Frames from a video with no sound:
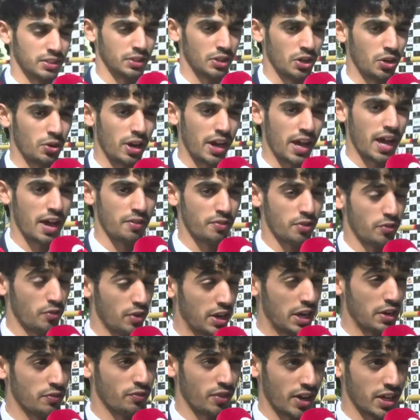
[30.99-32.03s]
You know, I have a
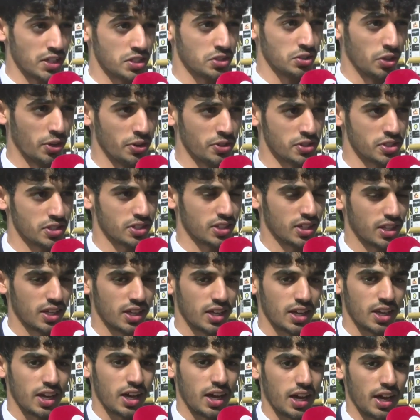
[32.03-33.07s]
very fast horse,
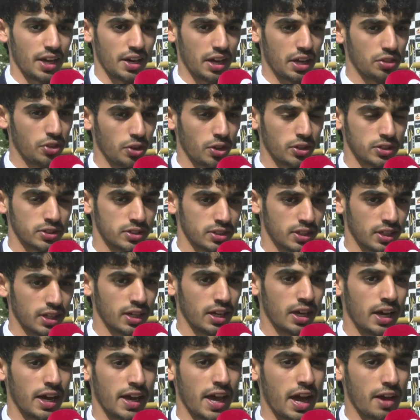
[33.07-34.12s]
and I thought uh,
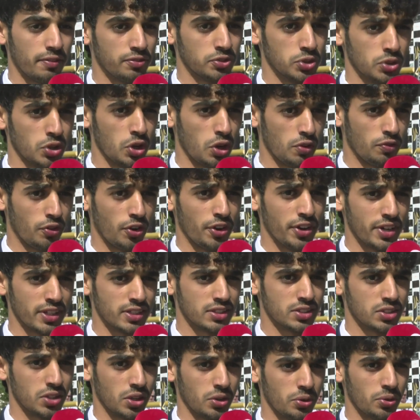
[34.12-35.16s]
I have to go for
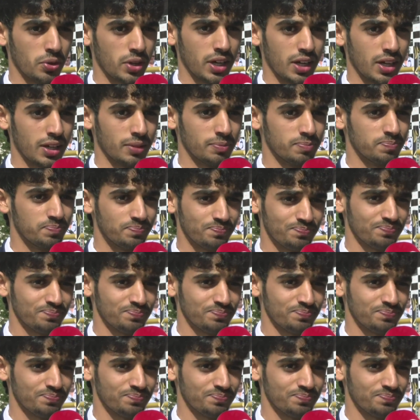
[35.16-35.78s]
it. So uh,